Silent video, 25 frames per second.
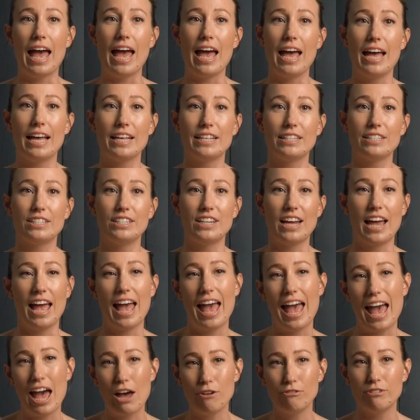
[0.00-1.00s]
as to
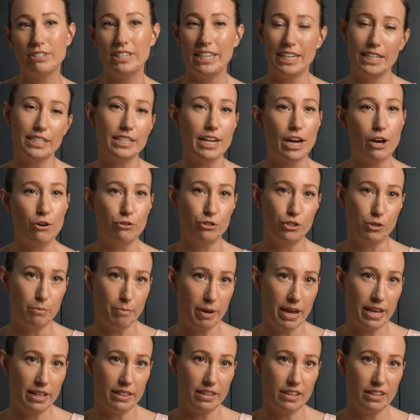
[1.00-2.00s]
how detailed you
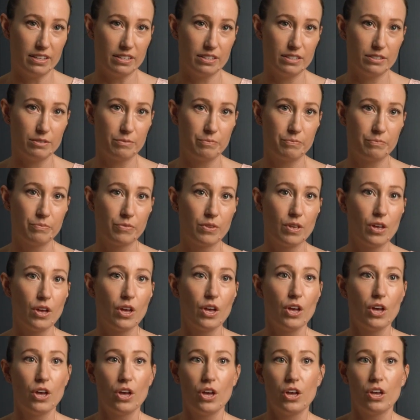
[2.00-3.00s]
make this.
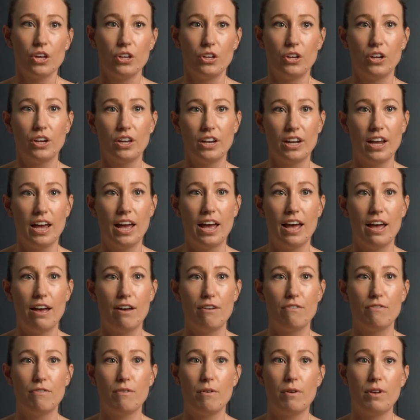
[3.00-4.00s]
You can
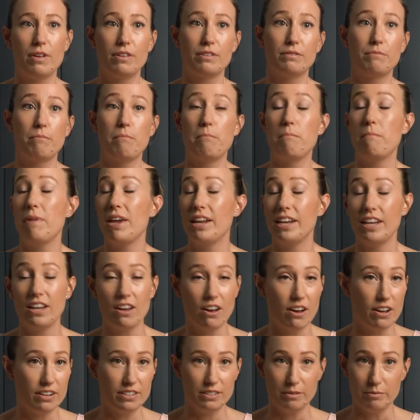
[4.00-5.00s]
have as many
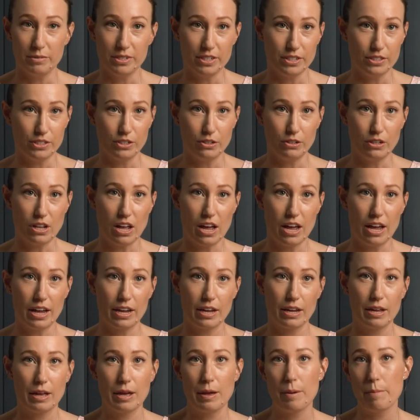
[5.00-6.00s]
items as you
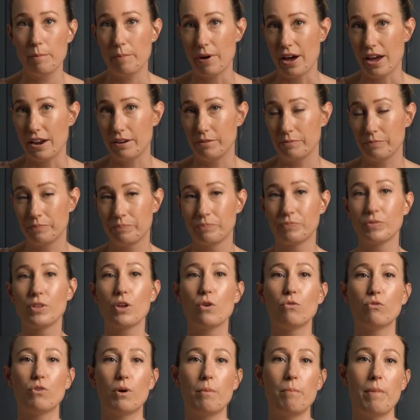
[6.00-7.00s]
like, but
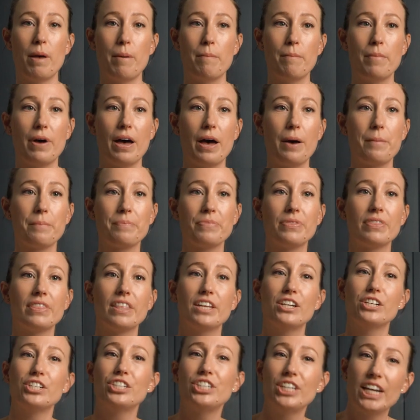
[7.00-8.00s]
remember
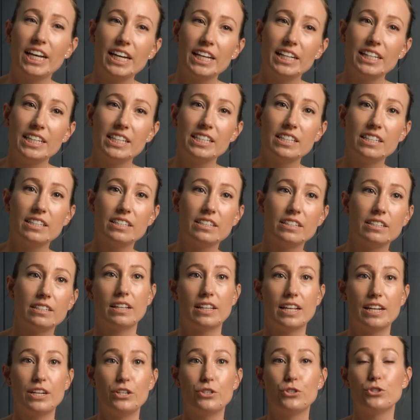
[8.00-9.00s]
that a checklist
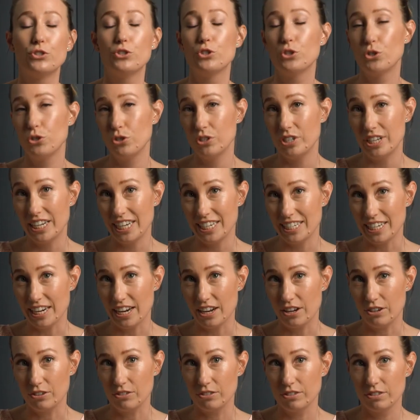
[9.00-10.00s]
that is too
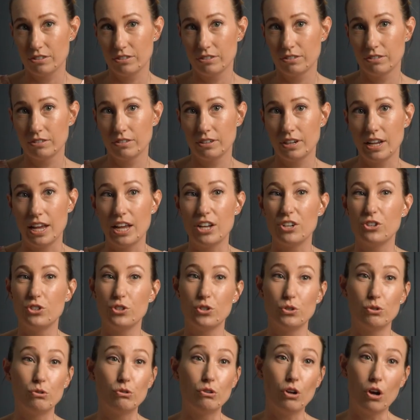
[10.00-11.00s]
detailed and
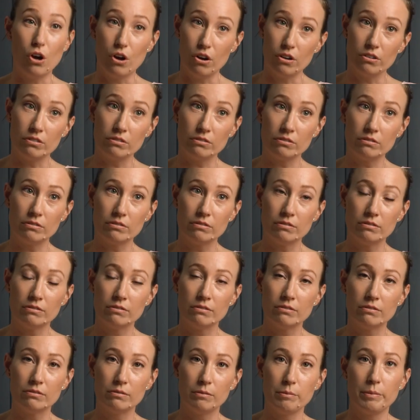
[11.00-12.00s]
too long
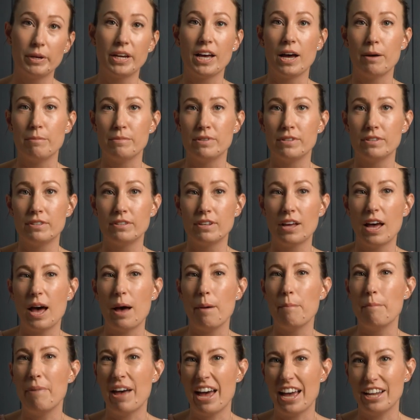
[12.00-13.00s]
becomes a
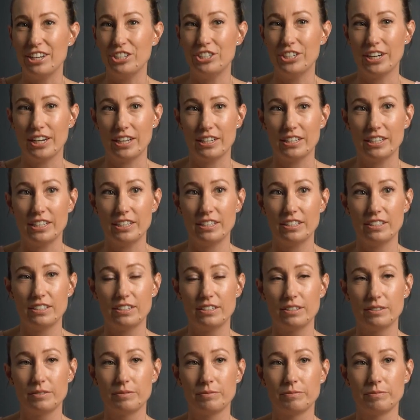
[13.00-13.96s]
bad checklist.